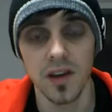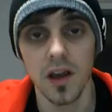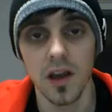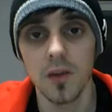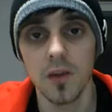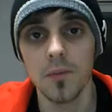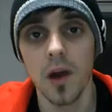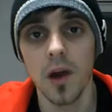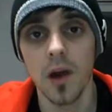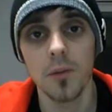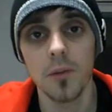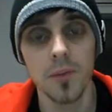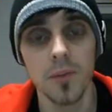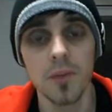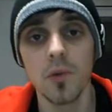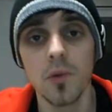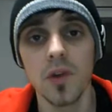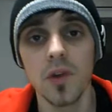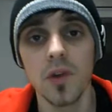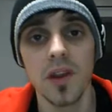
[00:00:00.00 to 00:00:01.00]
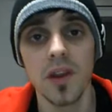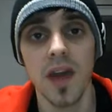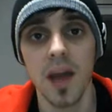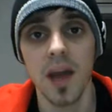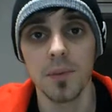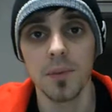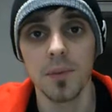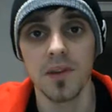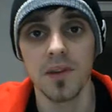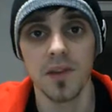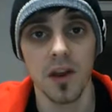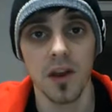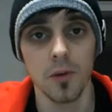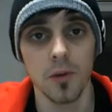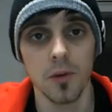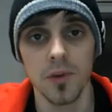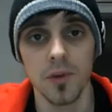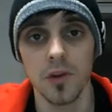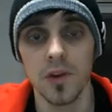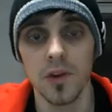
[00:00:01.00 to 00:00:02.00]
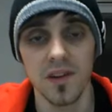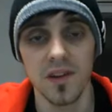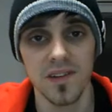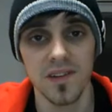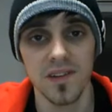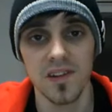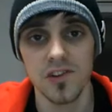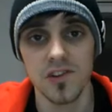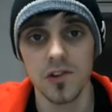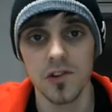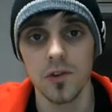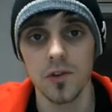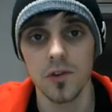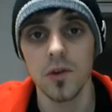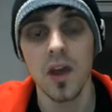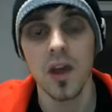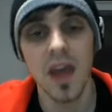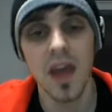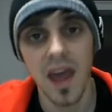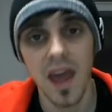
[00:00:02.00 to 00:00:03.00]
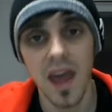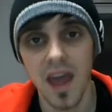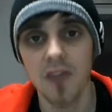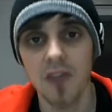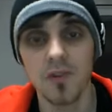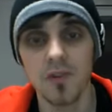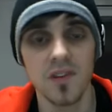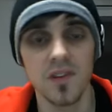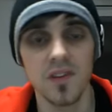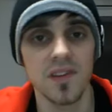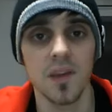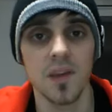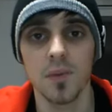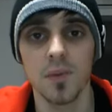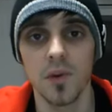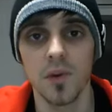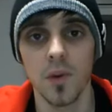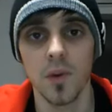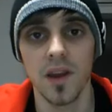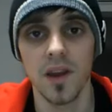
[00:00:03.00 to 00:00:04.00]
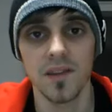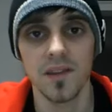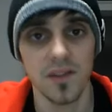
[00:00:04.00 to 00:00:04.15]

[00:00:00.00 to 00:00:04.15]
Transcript: I'll be more than happy to help you and assist you every step of the way.